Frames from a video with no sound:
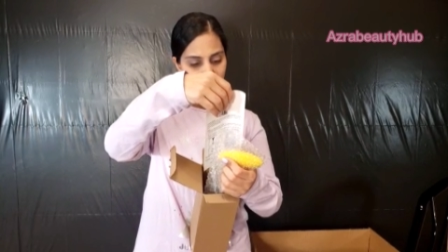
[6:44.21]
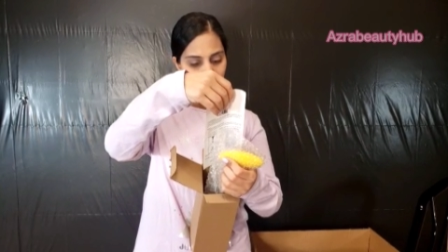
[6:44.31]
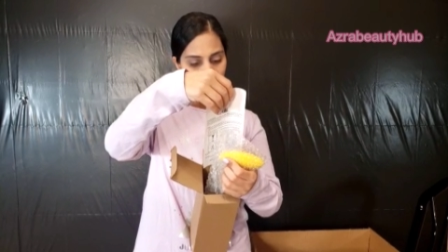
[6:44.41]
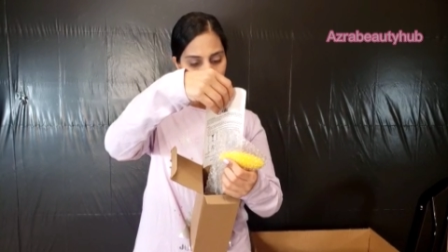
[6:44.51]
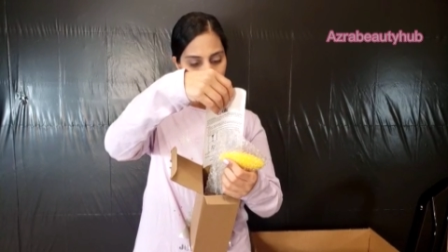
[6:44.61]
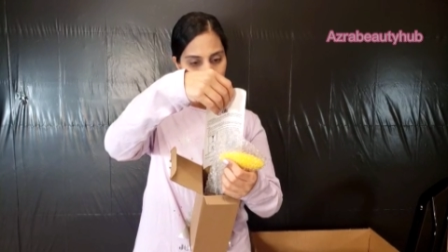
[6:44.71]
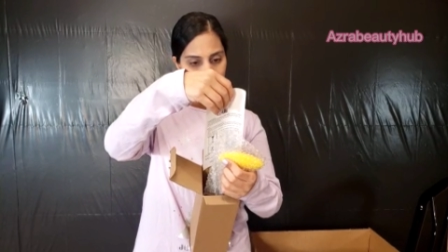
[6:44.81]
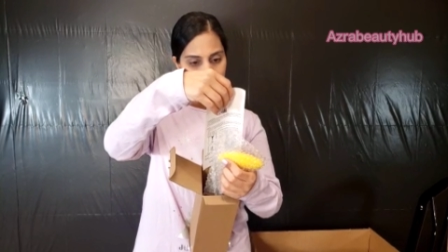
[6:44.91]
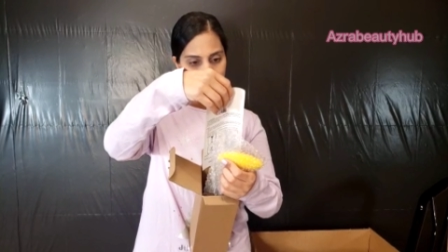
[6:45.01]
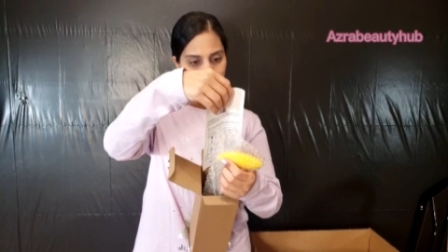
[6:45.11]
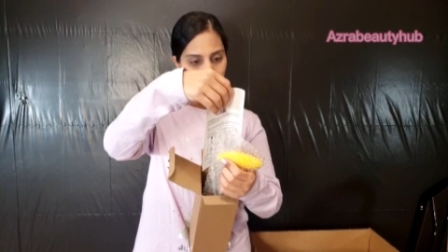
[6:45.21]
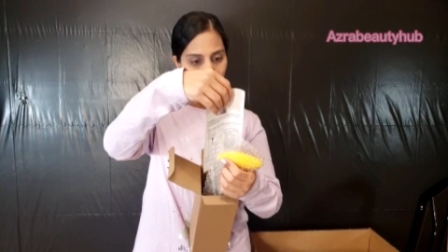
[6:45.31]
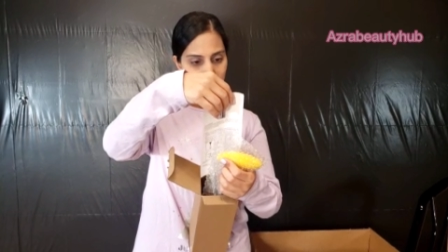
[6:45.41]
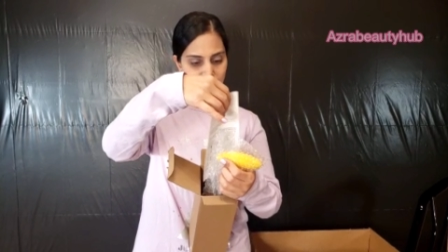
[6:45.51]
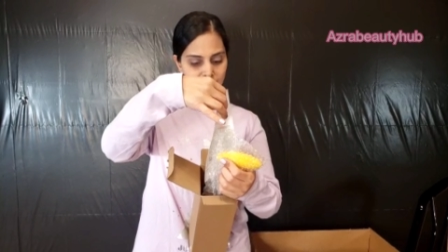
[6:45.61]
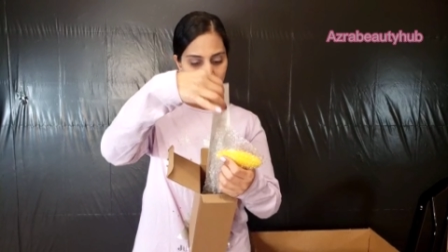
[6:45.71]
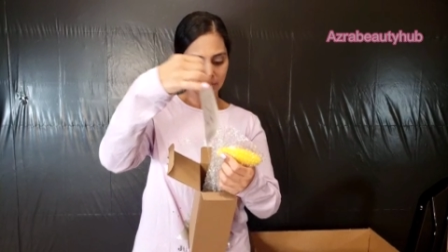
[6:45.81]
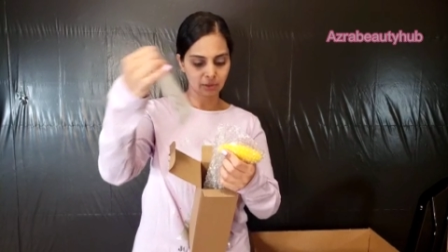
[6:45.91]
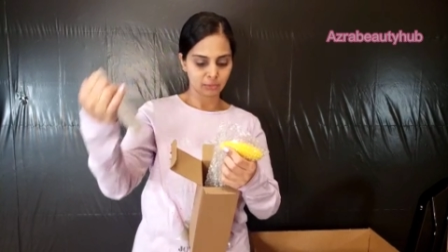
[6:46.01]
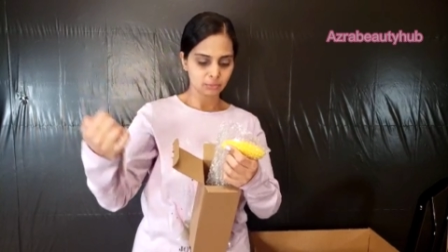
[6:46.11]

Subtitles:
a great way to actually,